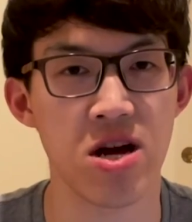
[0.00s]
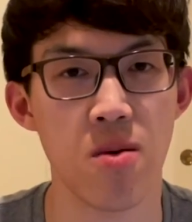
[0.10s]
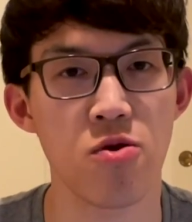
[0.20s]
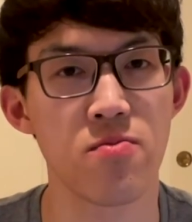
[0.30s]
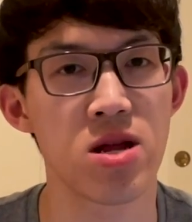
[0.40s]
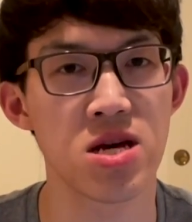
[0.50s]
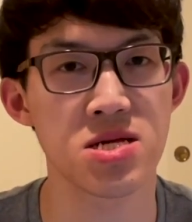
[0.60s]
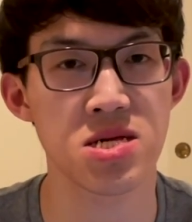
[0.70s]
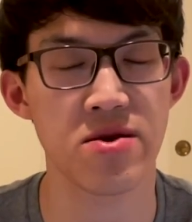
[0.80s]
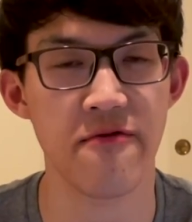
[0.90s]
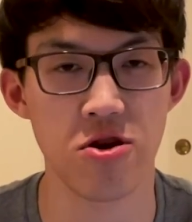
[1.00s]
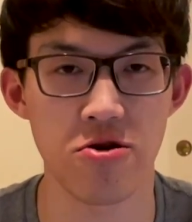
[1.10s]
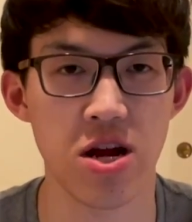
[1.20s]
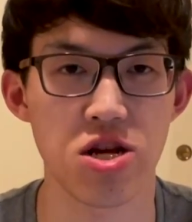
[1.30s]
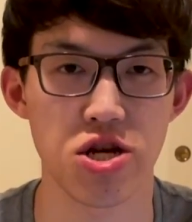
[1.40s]
couple minutes for your
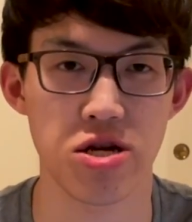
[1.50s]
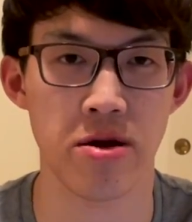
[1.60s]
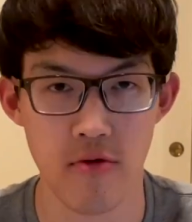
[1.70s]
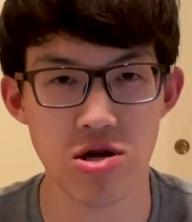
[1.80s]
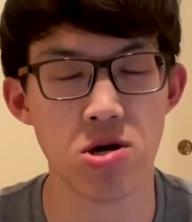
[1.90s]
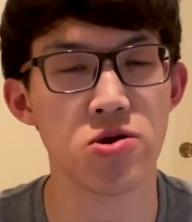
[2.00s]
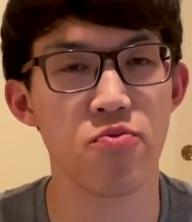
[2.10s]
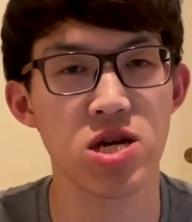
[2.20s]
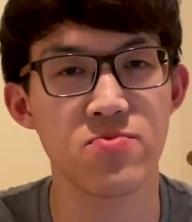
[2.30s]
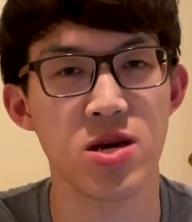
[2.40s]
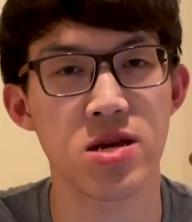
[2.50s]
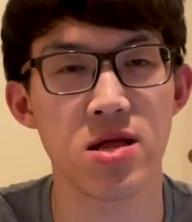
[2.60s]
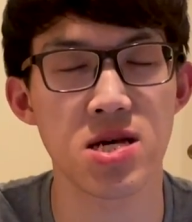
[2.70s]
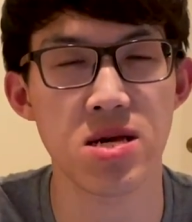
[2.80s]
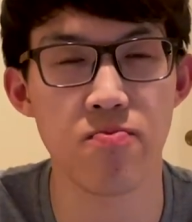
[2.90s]
attention. Which also brings me to
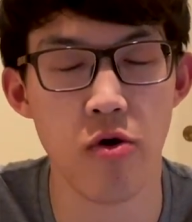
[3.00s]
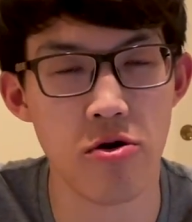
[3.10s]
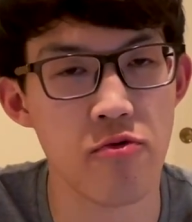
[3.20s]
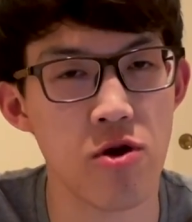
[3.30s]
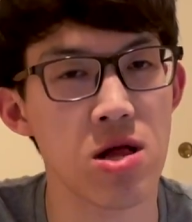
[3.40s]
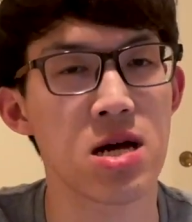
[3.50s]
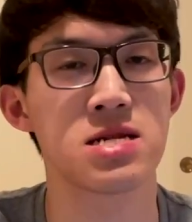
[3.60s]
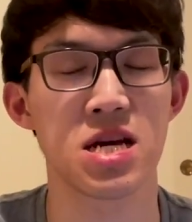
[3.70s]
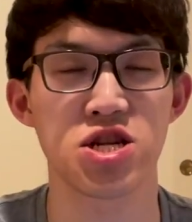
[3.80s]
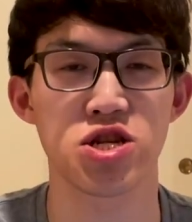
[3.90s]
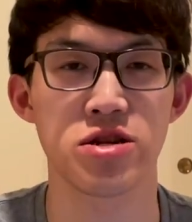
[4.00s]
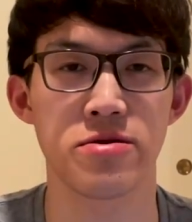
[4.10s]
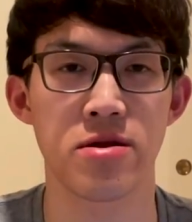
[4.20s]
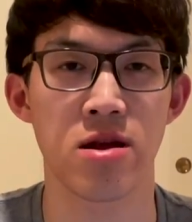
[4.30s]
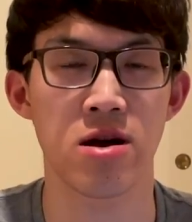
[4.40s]
this important
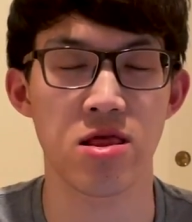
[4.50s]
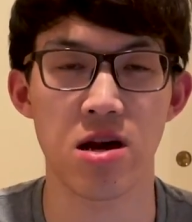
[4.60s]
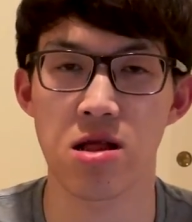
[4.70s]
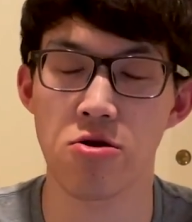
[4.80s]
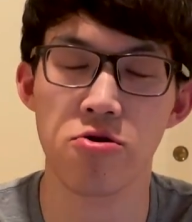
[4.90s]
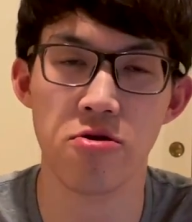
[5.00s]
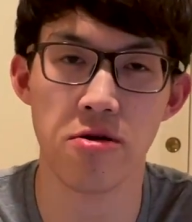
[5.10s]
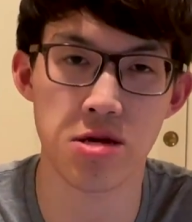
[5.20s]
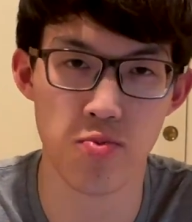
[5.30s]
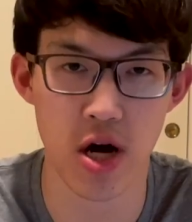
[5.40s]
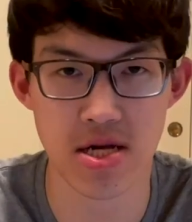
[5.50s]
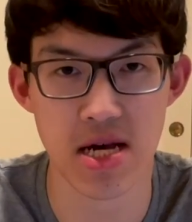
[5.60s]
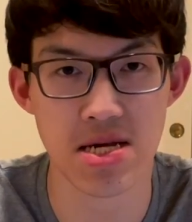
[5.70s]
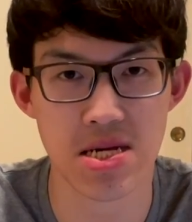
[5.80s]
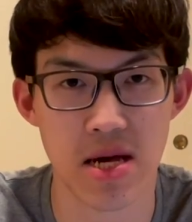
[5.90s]
realization that I learned throughout this
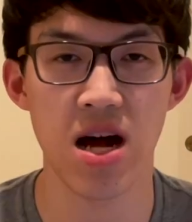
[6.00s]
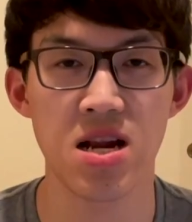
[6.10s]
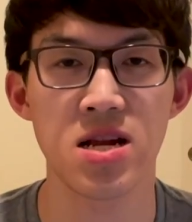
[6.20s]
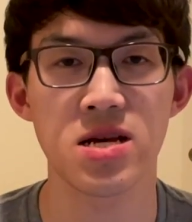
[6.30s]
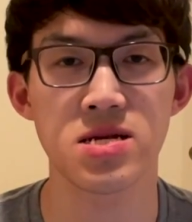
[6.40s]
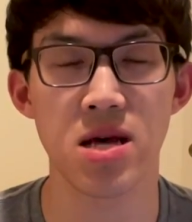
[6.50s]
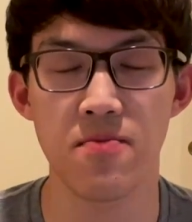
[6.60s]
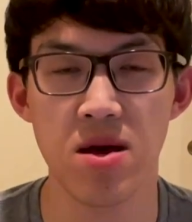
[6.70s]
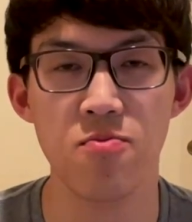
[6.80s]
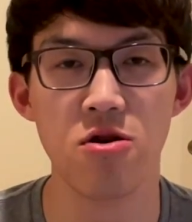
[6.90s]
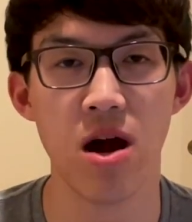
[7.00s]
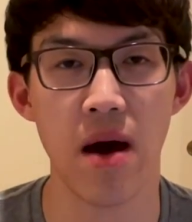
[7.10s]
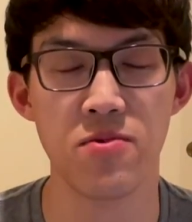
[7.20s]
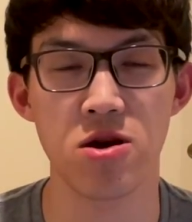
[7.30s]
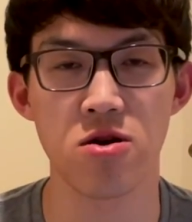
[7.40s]
process. And it is that people are
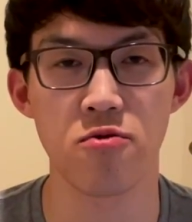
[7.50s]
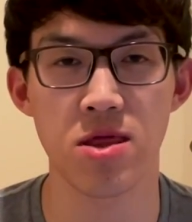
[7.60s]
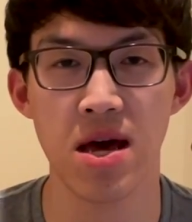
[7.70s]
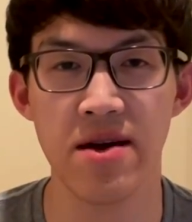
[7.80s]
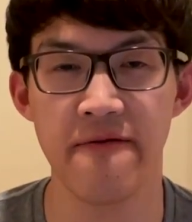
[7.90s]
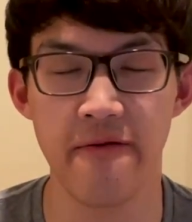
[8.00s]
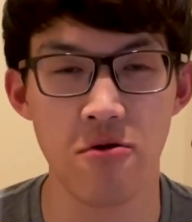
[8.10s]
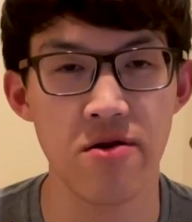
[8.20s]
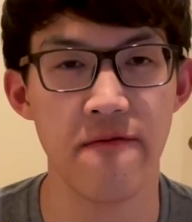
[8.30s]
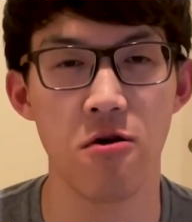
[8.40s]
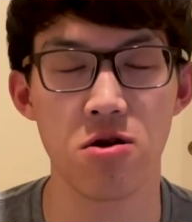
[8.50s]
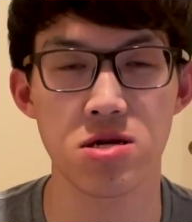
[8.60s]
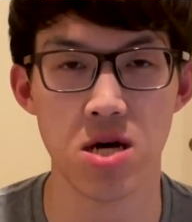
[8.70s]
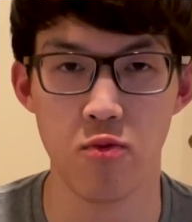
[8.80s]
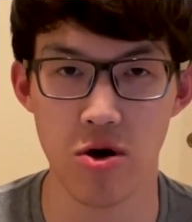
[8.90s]
happier when they can fully focus
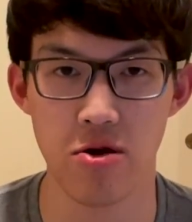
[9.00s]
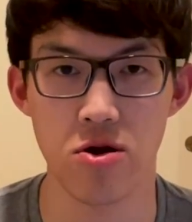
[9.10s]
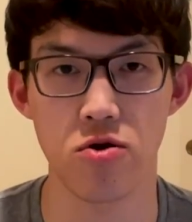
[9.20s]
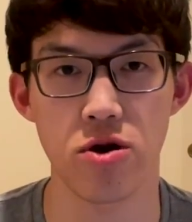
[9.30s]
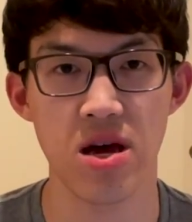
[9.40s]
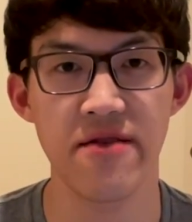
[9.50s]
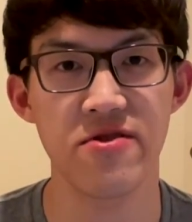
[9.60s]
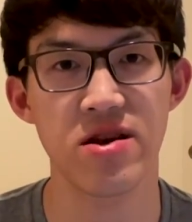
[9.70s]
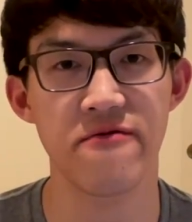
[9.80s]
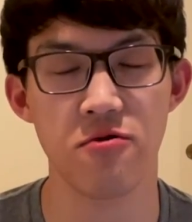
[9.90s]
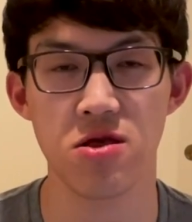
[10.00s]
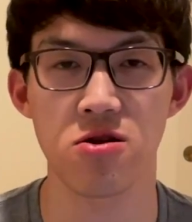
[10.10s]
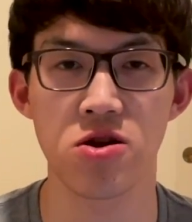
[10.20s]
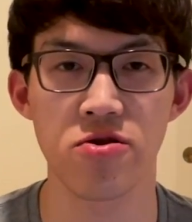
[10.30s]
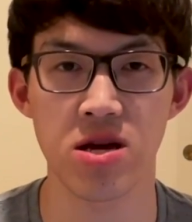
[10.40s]
on what they're doing, even if what they're
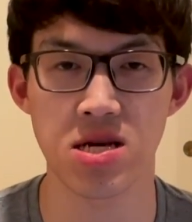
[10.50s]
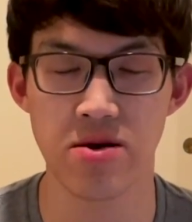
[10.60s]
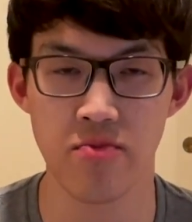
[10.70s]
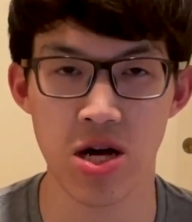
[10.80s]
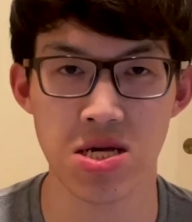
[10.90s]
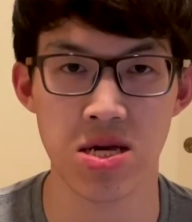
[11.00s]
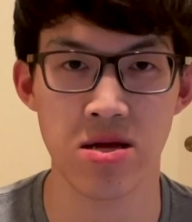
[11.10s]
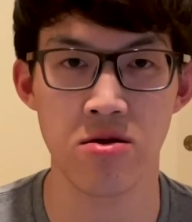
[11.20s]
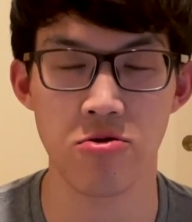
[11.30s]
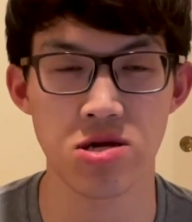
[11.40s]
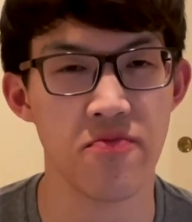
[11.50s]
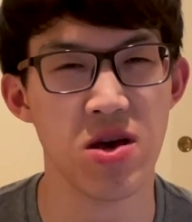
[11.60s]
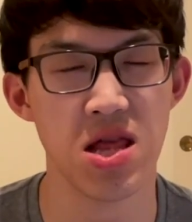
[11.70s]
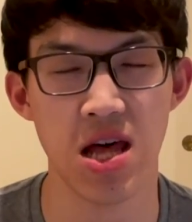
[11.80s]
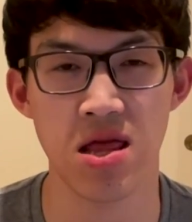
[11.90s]
doing is unpleasant or
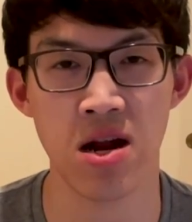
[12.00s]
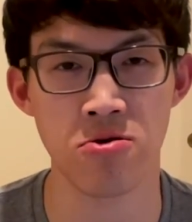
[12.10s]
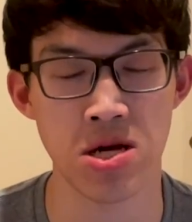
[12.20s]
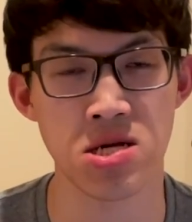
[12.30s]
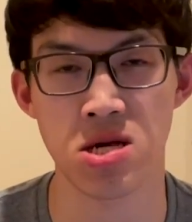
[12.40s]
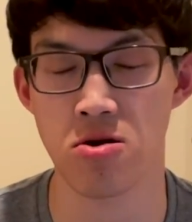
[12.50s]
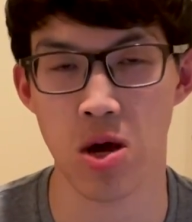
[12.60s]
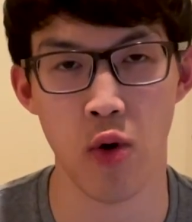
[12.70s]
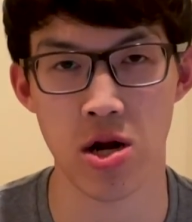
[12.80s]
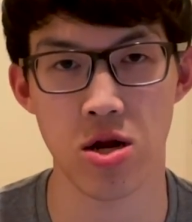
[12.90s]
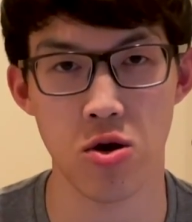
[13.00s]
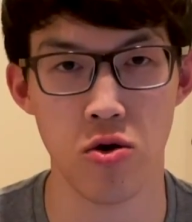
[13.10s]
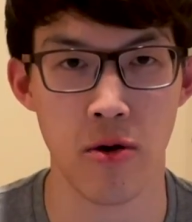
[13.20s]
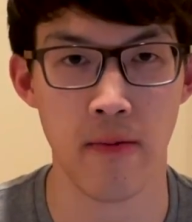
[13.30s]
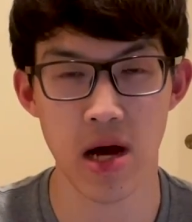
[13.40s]
something that they don't necessarily want to do.
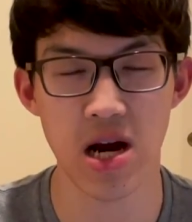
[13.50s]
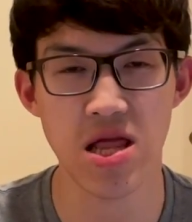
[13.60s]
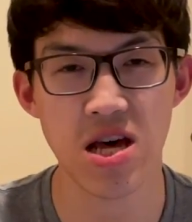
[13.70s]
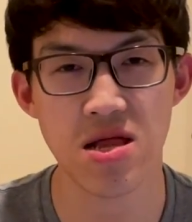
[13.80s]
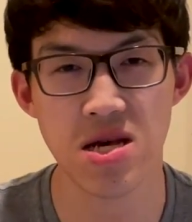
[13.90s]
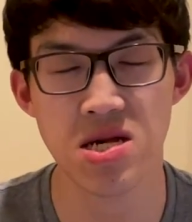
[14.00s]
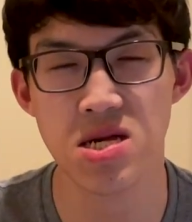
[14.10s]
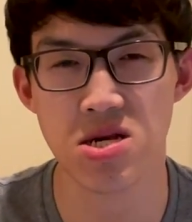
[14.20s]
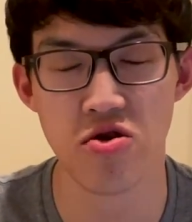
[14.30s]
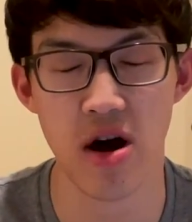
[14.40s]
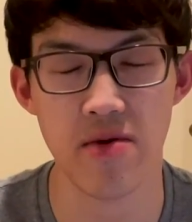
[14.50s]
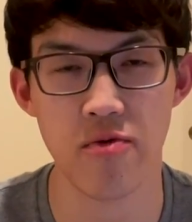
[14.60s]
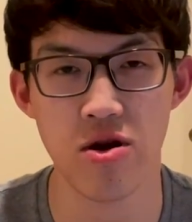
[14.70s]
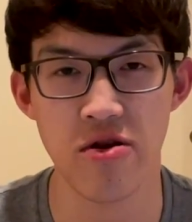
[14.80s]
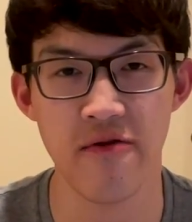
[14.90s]
And I think this is describing
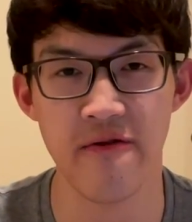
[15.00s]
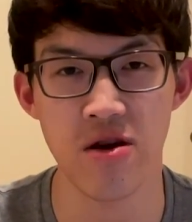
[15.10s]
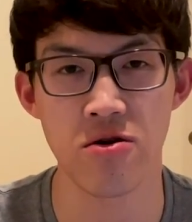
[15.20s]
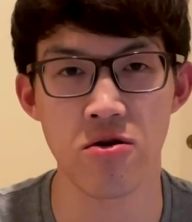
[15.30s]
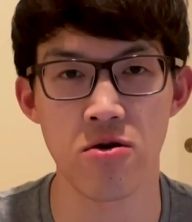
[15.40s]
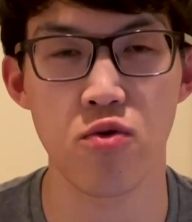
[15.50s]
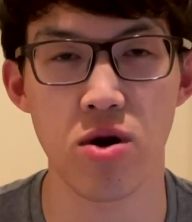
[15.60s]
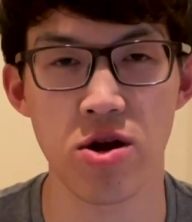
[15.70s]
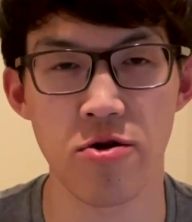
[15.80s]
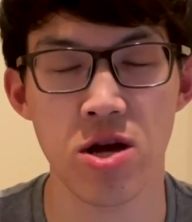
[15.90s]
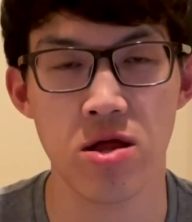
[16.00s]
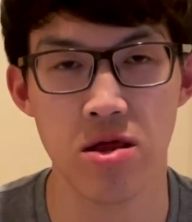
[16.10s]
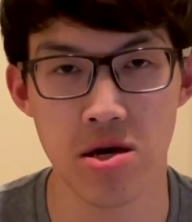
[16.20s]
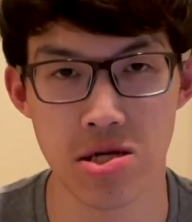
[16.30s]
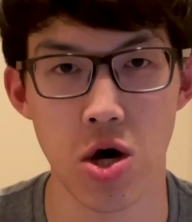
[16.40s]
what you feel when you're in
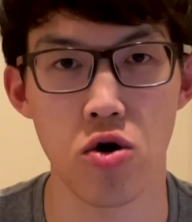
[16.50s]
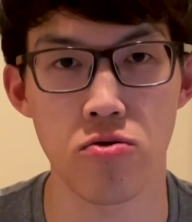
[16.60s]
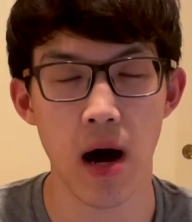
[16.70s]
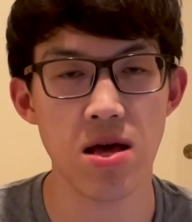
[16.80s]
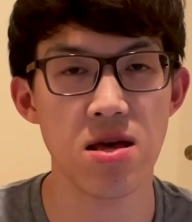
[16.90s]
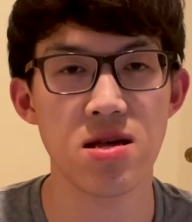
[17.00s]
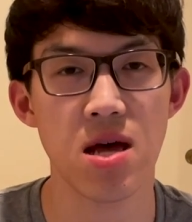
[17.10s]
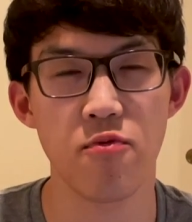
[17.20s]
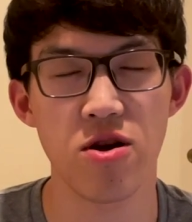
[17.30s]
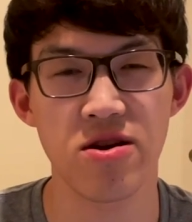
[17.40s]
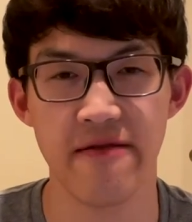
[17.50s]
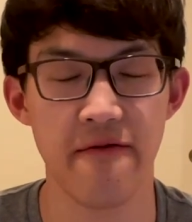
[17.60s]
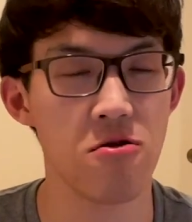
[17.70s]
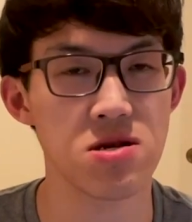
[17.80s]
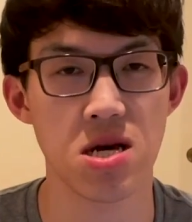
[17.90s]
the zone. I think that when you can
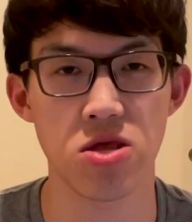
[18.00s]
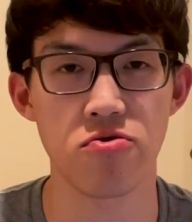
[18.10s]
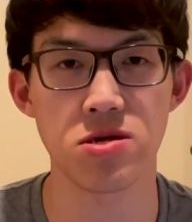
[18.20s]
focus on doing